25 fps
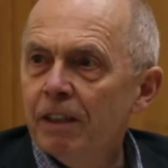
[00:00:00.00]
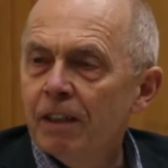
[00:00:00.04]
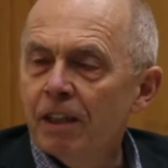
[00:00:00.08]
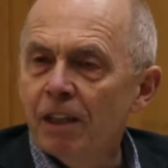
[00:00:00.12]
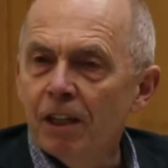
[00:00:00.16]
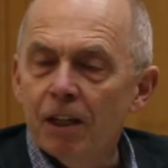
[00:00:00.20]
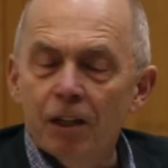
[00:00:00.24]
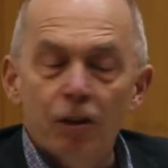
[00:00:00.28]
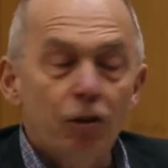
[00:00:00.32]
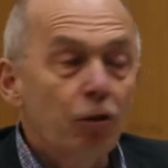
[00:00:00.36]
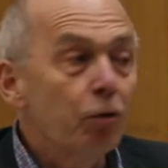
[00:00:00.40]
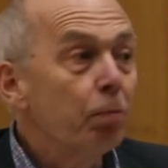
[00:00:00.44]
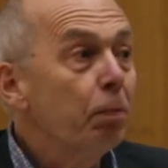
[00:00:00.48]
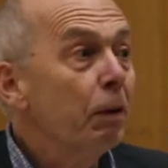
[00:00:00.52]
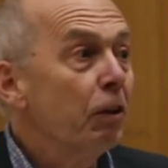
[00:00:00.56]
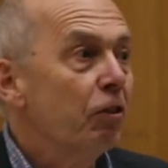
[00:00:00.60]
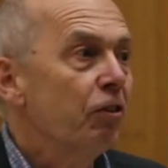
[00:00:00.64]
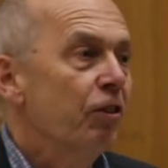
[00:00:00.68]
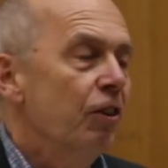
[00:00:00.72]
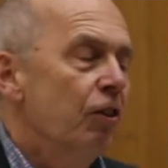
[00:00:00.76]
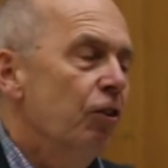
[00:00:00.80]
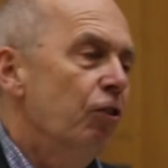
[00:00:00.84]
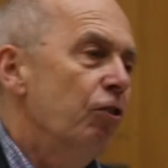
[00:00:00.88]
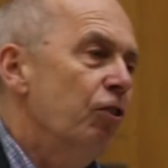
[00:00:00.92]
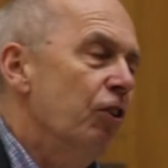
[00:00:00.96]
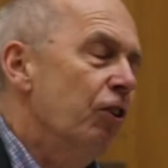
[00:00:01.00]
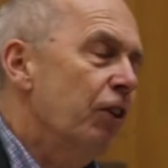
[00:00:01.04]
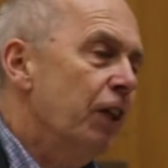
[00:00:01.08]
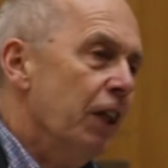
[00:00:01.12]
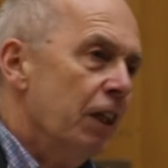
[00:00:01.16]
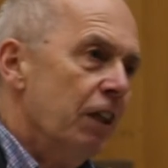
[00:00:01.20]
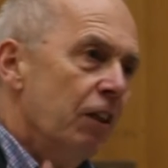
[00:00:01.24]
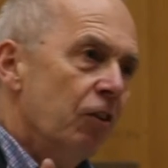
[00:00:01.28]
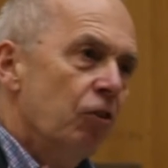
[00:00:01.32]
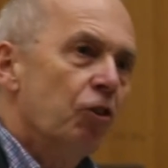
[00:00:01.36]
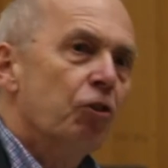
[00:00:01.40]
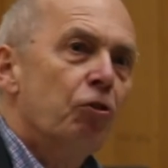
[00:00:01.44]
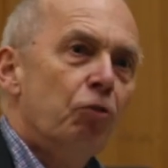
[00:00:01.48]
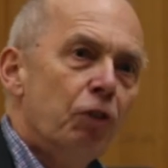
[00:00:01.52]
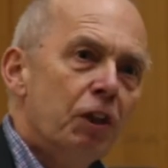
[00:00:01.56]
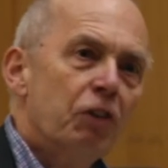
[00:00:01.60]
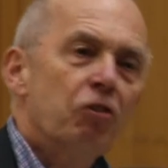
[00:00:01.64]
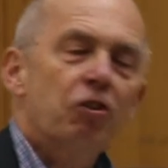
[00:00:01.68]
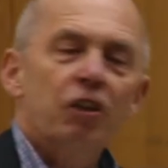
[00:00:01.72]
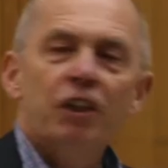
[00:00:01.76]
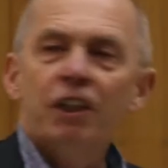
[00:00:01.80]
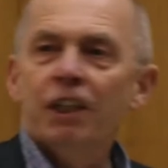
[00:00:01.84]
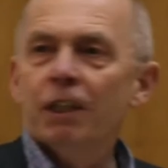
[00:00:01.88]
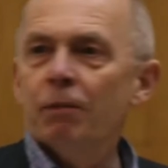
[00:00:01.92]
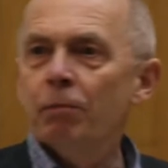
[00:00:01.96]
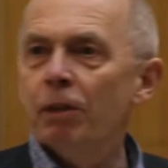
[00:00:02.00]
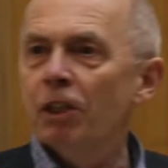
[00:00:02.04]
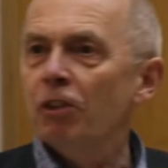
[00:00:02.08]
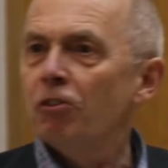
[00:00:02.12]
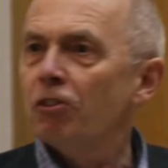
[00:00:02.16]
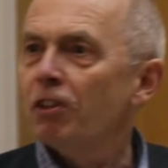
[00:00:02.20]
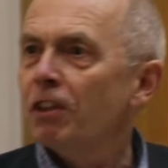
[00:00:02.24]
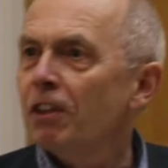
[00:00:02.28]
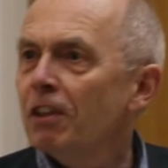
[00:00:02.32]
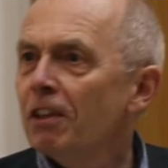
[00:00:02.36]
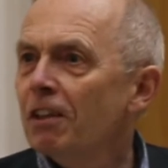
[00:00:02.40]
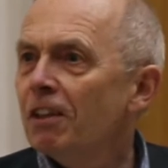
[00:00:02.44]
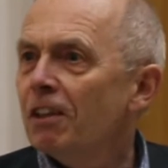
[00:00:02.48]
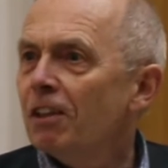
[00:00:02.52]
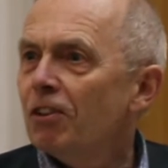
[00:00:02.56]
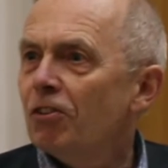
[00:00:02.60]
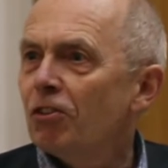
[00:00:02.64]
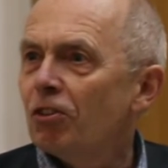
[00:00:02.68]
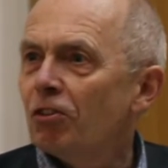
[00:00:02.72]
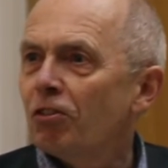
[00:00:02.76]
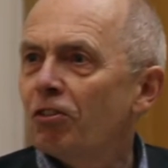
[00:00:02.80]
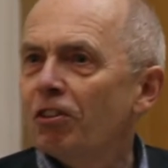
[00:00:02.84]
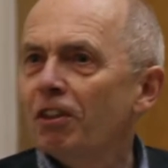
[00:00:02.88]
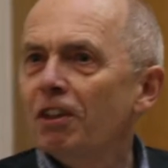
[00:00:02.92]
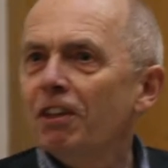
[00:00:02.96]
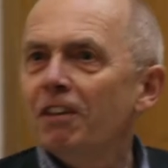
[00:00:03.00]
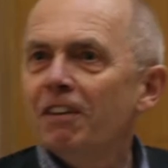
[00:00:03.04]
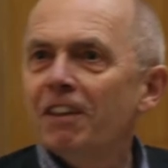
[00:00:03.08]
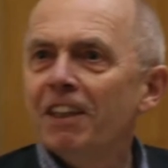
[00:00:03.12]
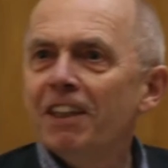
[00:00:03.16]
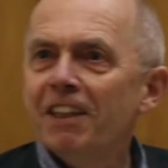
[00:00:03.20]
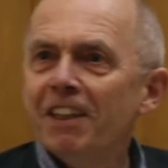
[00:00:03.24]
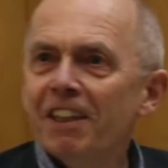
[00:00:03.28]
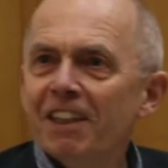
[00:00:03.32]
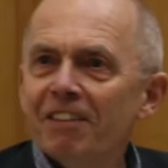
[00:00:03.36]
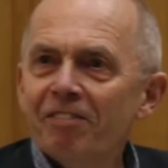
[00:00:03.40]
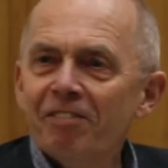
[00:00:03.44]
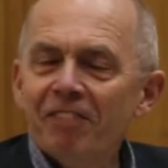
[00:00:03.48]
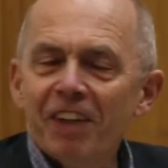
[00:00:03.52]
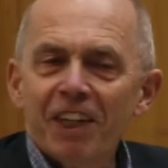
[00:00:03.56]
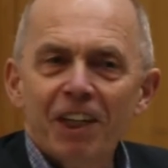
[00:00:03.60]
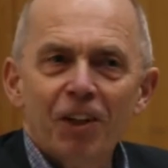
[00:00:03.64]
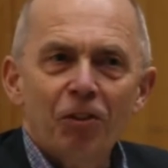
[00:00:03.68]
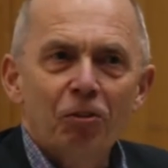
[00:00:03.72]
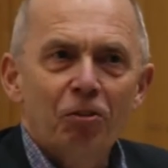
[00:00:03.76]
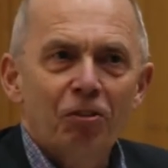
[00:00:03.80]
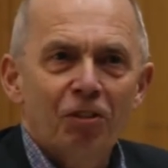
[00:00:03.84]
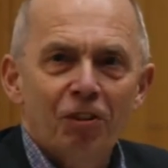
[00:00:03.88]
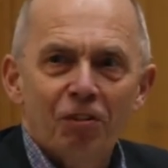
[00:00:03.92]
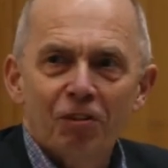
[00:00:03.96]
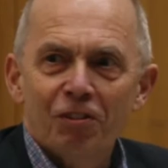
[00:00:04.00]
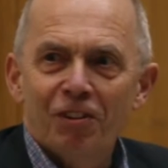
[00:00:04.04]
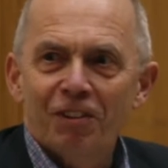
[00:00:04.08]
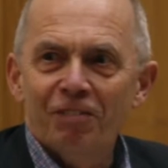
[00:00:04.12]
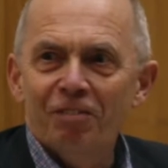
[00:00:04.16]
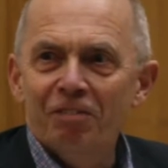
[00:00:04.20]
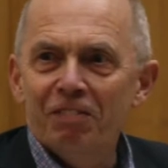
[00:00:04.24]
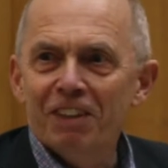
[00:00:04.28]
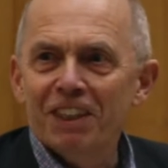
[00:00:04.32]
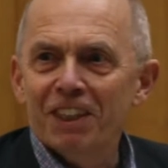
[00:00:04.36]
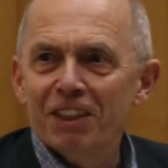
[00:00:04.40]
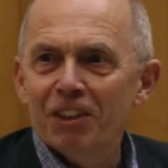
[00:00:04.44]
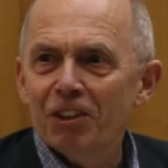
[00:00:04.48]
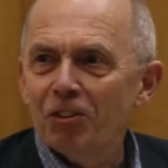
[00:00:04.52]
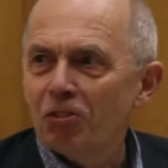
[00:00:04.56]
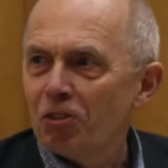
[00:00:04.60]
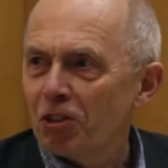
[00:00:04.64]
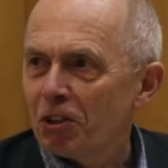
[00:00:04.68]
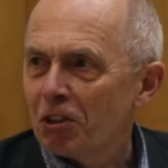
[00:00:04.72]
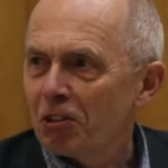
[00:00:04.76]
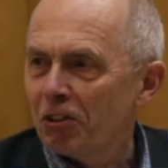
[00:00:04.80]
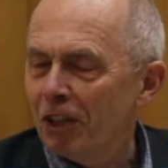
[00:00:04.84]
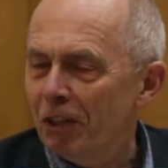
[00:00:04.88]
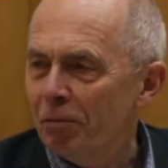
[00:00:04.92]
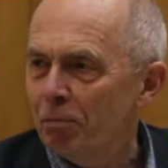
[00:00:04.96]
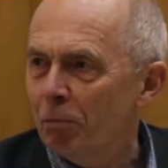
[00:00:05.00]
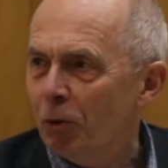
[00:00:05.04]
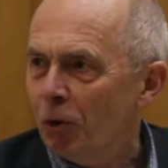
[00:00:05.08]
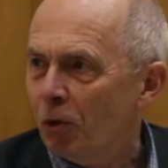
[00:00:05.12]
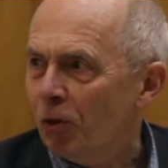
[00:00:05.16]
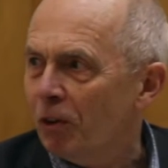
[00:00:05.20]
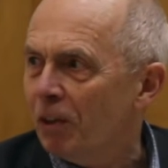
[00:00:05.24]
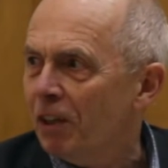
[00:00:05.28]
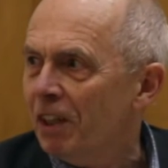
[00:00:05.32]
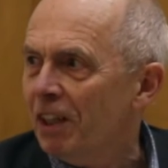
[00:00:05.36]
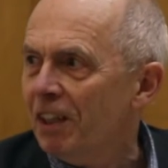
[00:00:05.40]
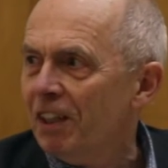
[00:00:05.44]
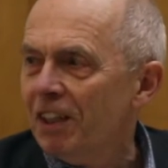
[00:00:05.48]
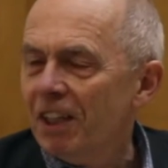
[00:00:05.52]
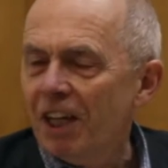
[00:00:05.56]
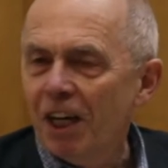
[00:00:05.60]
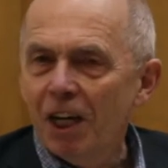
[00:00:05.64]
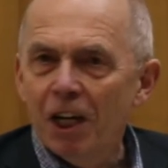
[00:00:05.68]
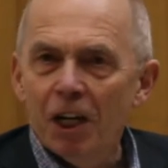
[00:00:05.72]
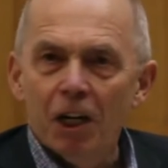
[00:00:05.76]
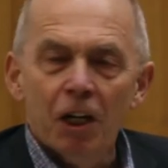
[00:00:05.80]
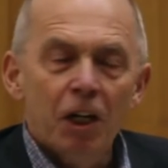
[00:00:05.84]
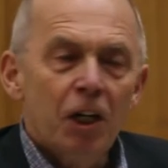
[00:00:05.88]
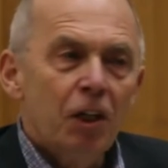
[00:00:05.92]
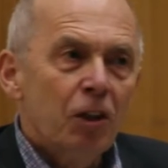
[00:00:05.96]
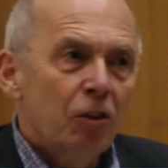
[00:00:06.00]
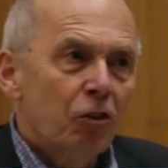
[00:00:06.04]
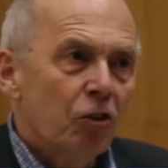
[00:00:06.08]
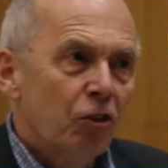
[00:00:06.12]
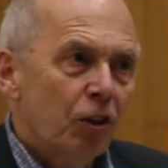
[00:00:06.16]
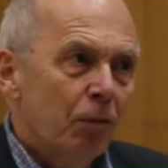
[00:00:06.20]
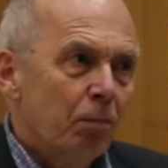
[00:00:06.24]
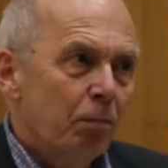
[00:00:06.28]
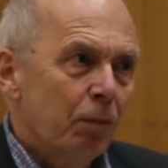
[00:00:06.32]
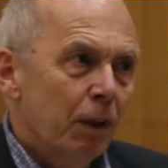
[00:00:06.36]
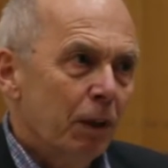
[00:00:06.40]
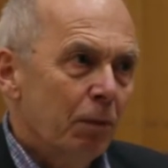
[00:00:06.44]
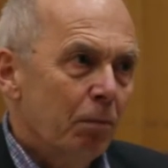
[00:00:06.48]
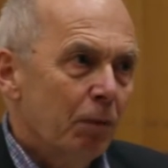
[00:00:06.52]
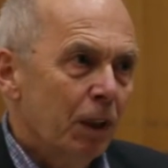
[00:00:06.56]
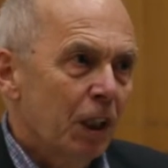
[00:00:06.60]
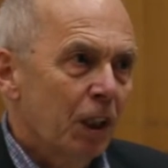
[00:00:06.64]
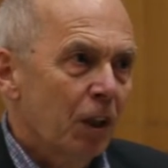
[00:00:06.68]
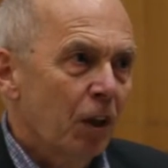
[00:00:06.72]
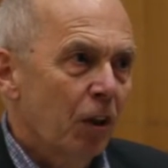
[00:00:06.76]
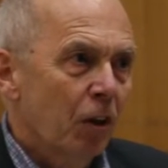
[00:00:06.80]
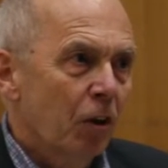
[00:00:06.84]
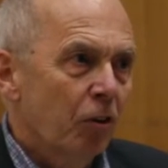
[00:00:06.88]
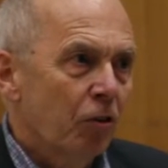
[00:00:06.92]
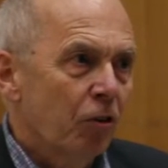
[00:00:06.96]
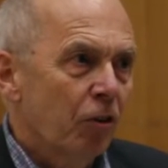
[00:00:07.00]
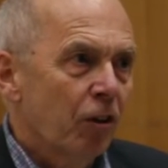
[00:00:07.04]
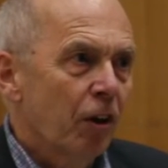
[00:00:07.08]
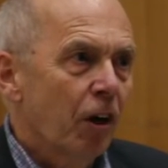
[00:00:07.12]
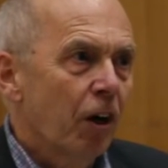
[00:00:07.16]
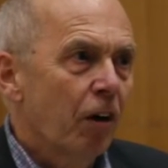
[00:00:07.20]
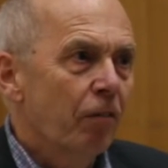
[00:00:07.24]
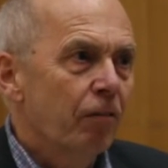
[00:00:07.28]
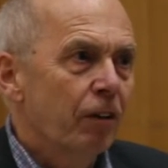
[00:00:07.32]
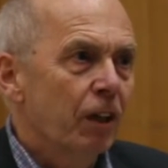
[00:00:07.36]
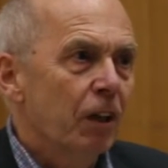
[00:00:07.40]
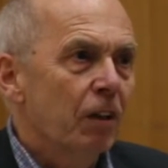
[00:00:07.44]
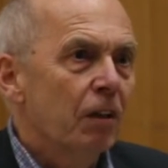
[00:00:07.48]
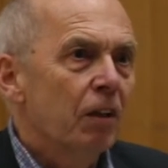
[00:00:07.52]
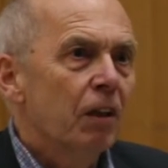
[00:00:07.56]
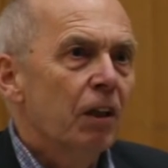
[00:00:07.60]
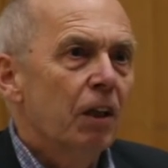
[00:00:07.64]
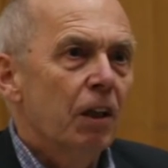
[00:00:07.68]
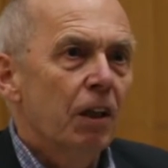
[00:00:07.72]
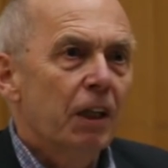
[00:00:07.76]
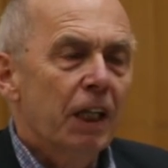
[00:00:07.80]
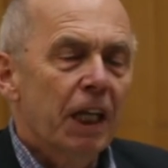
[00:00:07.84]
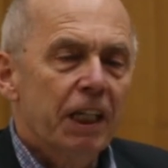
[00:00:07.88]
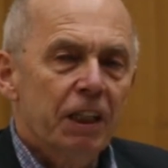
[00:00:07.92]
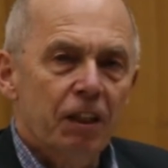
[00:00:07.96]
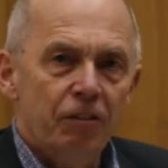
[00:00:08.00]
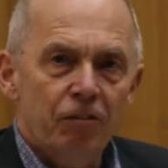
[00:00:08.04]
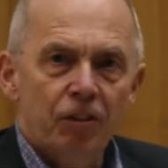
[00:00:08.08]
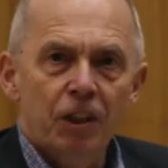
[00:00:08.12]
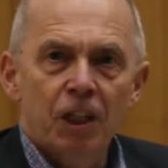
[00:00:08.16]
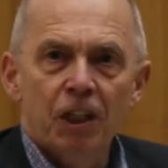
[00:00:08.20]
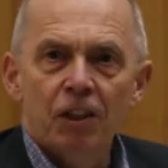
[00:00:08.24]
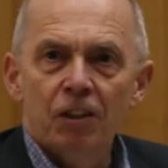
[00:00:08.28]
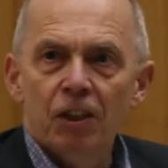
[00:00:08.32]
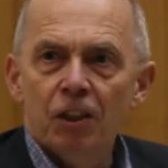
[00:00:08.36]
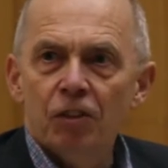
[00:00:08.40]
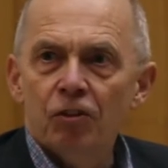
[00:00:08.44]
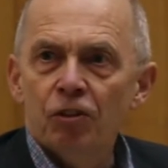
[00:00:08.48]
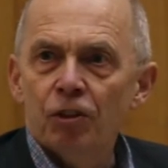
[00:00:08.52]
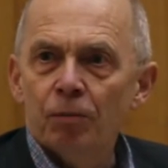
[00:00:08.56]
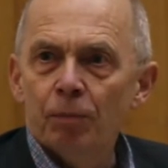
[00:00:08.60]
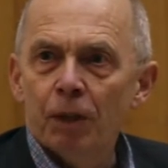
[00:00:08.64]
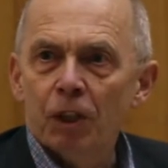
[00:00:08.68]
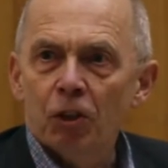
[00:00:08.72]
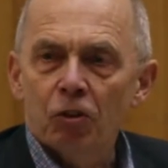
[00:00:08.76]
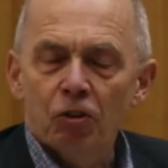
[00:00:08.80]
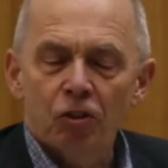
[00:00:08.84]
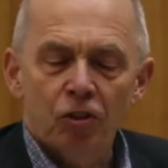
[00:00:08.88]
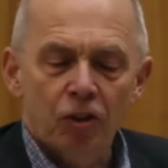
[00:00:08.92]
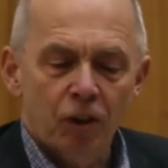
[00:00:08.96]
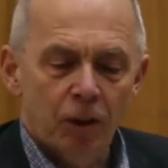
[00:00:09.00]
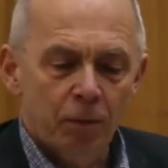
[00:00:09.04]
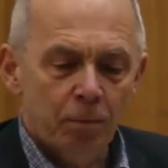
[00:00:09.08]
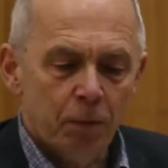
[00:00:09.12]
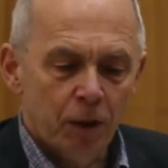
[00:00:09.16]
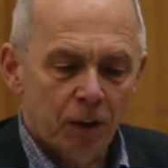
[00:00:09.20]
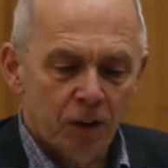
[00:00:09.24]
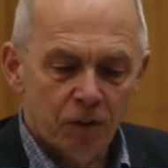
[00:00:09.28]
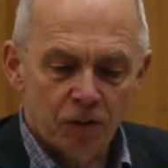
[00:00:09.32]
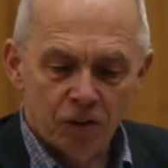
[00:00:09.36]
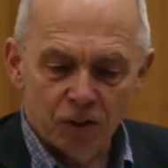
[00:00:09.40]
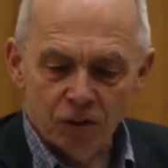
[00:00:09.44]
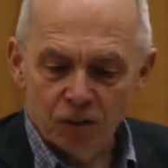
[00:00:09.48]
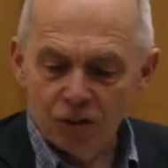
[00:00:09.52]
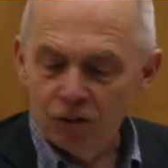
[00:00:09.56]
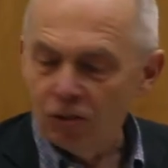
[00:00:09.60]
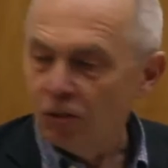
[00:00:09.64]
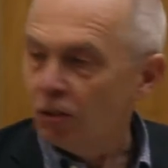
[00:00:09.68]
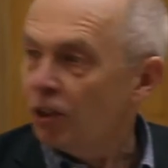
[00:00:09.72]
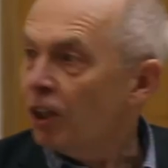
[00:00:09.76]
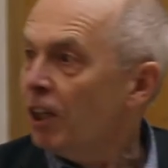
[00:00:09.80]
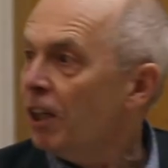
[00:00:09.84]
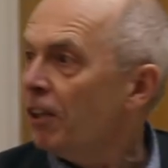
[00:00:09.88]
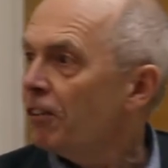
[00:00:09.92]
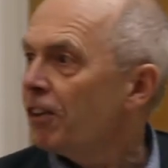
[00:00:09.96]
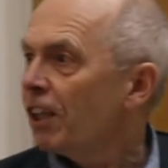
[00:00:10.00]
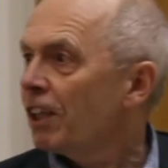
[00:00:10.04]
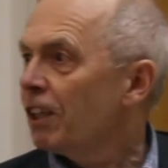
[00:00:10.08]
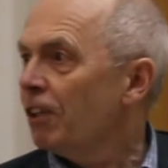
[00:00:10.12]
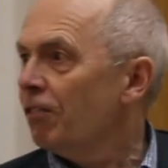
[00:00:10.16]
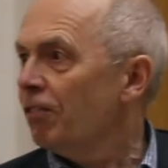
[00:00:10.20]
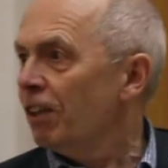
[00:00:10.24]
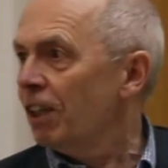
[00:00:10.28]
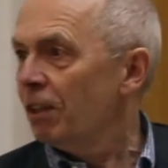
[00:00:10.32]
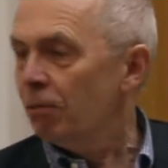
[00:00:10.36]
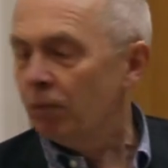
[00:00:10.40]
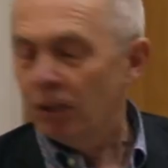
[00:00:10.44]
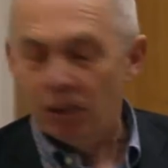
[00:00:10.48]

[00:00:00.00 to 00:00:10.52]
especially as you get into retirement, to see the health system beginning to crumble simply because of a lack of courage amongst our politicians. Thank you very